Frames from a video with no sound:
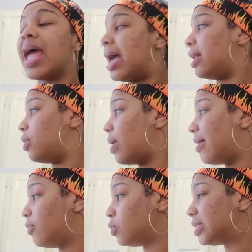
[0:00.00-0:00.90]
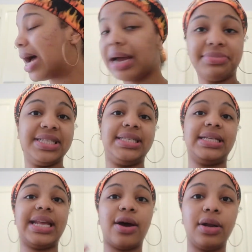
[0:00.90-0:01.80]
And I don't have no time to
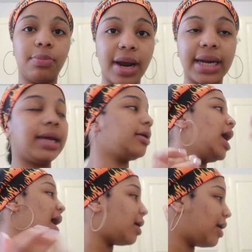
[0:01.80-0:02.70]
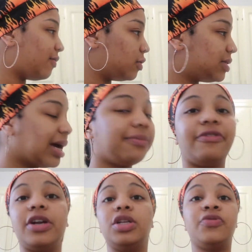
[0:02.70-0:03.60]
sit down and braid it. I don't have no time
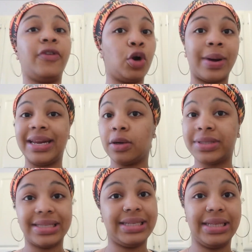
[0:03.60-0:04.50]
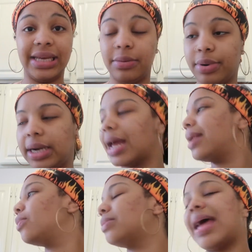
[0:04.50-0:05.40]
for nobody else to sit there and braid it. I
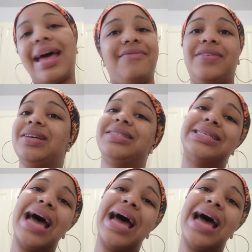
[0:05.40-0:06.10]
don't have that.